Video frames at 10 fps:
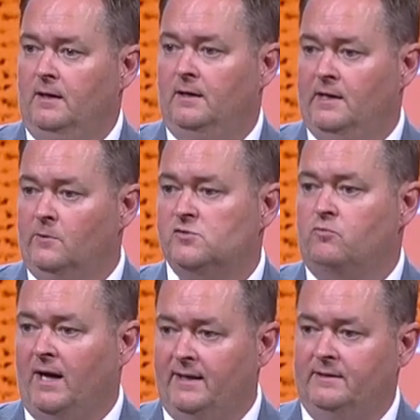it was
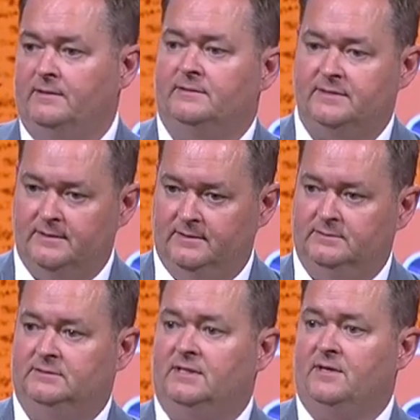right to
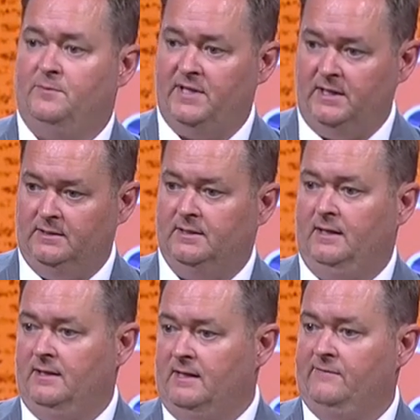compete
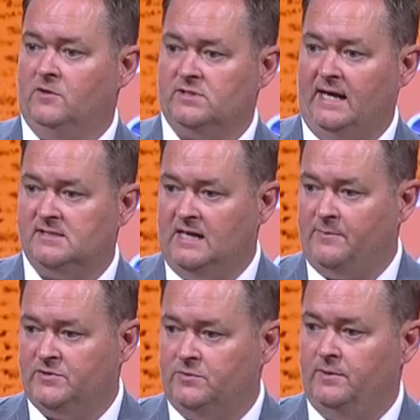and give those guys an
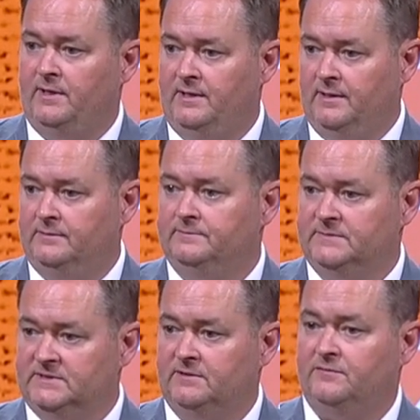opportunity to
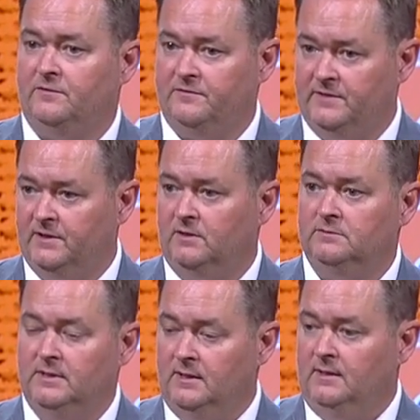
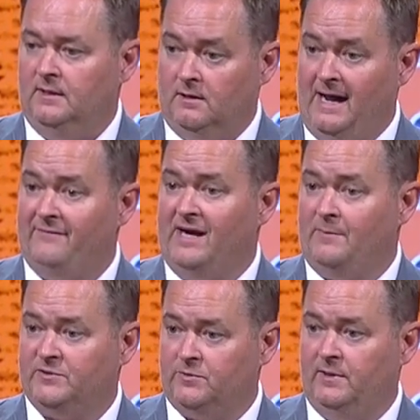fulfill or have an
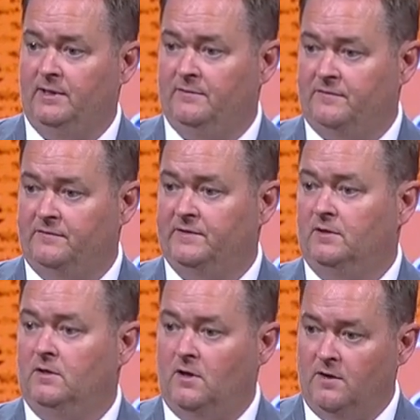opportunity to
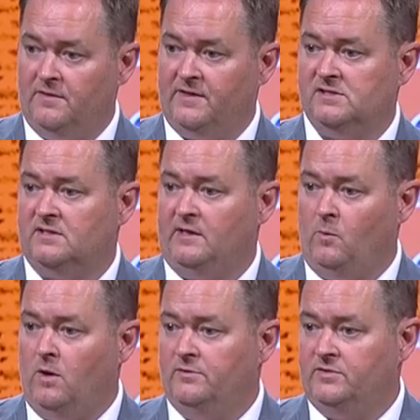fulfill all the things that they
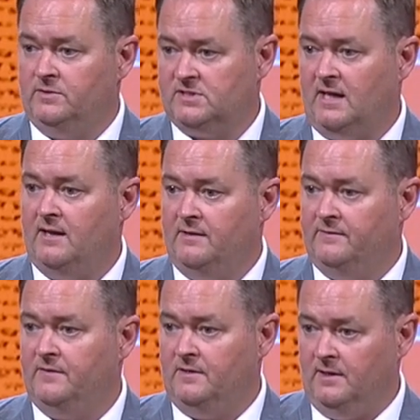wanted to inside of
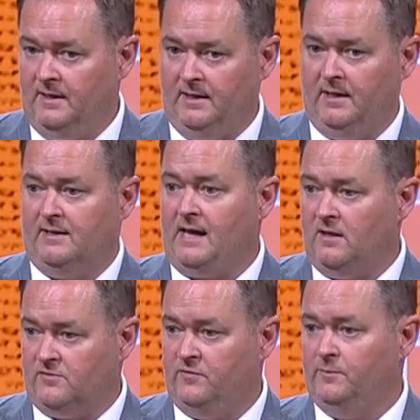a
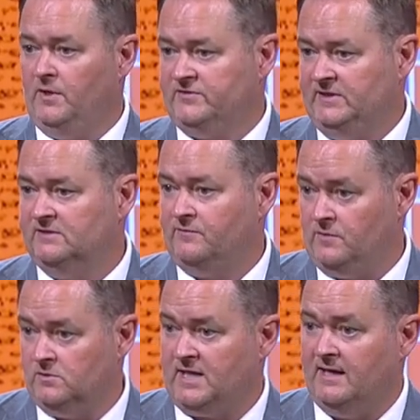college football season for
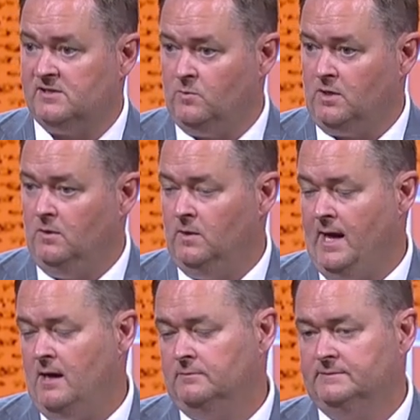those guys that were going
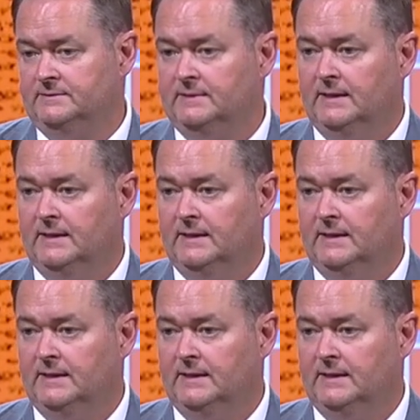out. And,